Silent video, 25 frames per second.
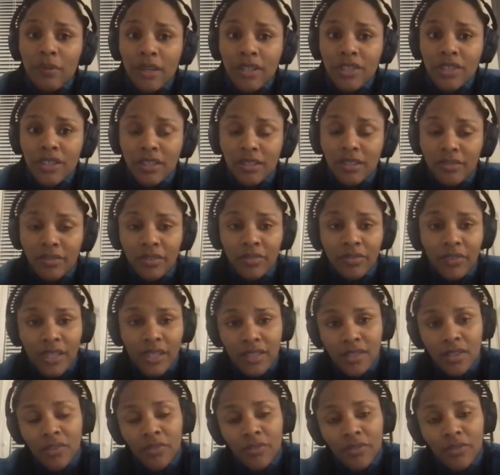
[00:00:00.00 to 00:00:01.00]
budget of the
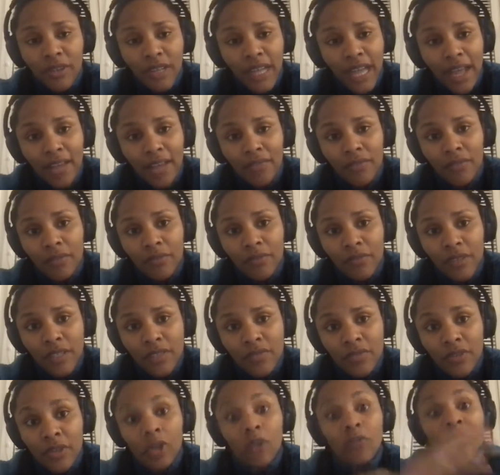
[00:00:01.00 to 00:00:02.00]
fest of the Cannes Film
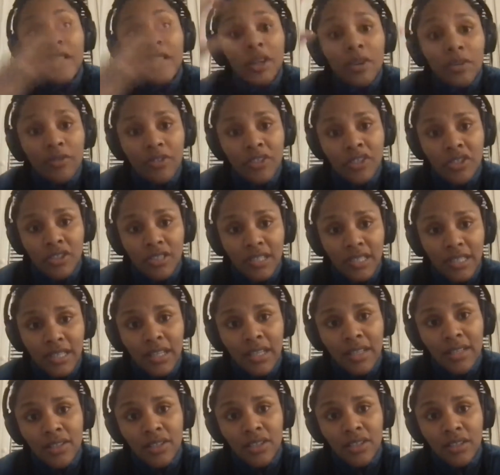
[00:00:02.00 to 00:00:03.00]
Festival, of the official
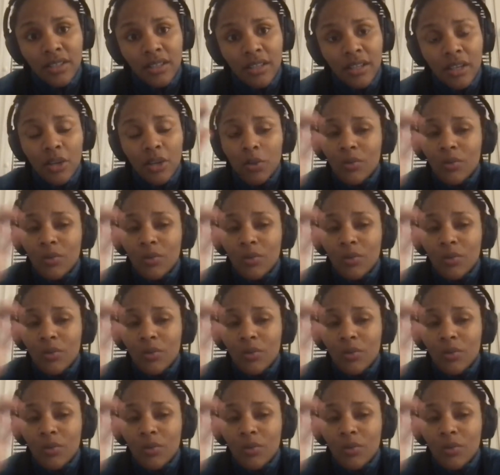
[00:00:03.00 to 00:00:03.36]
selection.